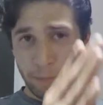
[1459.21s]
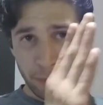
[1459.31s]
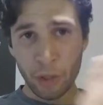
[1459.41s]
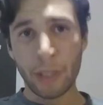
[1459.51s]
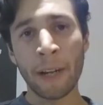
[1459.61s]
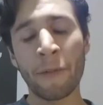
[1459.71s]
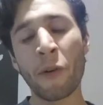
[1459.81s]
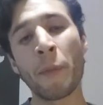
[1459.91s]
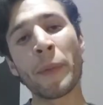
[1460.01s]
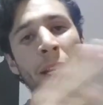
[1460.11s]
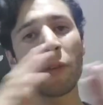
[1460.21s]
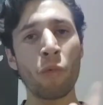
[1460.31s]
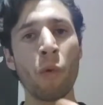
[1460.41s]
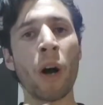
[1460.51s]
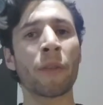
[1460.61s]
You did it for a minute,
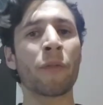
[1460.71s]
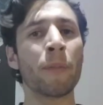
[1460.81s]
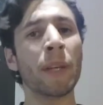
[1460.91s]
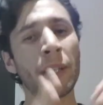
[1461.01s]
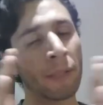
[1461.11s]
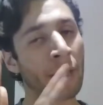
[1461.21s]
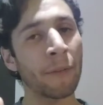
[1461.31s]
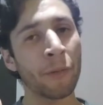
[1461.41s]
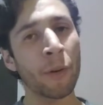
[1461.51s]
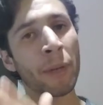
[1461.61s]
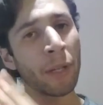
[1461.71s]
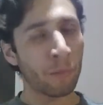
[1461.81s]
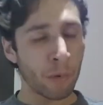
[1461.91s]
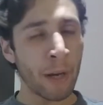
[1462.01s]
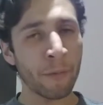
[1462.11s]
walked for a minute, did it for a minute,
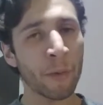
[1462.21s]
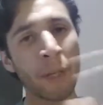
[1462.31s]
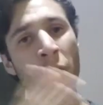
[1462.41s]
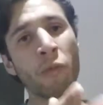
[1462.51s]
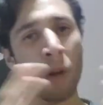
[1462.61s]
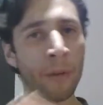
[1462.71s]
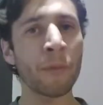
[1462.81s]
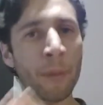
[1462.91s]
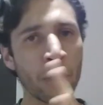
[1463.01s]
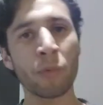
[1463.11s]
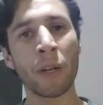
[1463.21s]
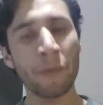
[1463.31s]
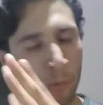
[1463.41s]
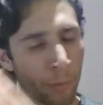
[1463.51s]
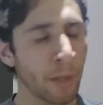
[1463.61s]
ran for a minute, walked for a minute, run
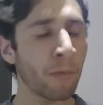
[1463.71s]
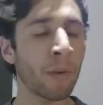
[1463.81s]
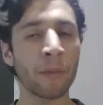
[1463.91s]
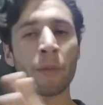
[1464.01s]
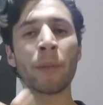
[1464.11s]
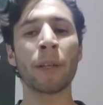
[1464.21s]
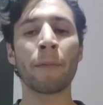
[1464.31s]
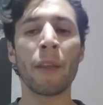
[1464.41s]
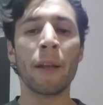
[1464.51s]
for a minute, walked for a minute.